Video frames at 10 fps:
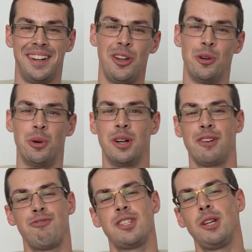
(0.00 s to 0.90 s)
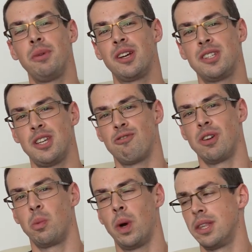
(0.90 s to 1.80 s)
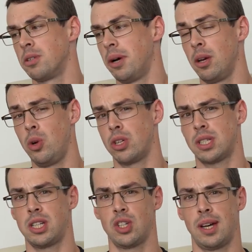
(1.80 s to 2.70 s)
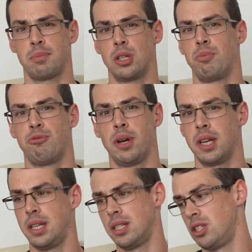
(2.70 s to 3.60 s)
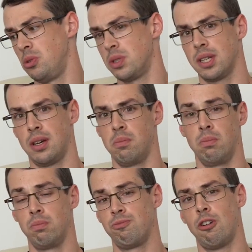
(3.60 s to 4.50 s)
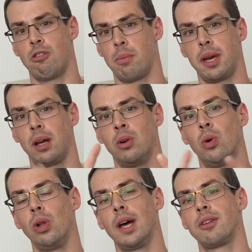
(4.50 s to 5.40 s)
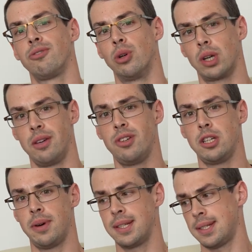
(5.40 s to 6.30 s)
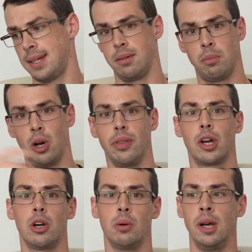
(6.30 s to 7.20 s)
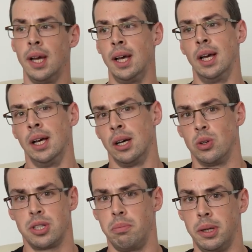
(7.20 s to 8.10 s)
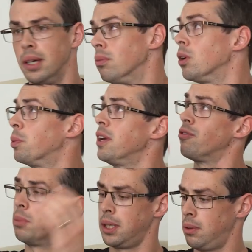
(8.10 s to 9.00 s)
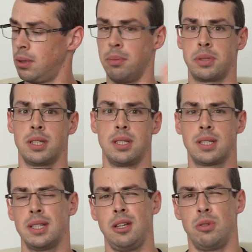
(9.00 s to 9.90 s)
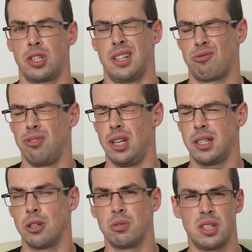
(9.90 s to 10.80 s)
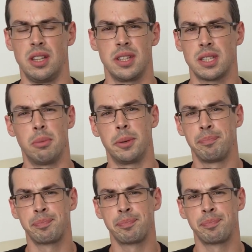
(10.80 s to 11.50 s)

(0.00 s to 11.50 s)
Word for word: Hello, I've recently been considering whether to buy a workstation laptop for when I need to do some programming or light 4K video editing on the go, or simply away from my upstairs study, which got really toasty in the summer.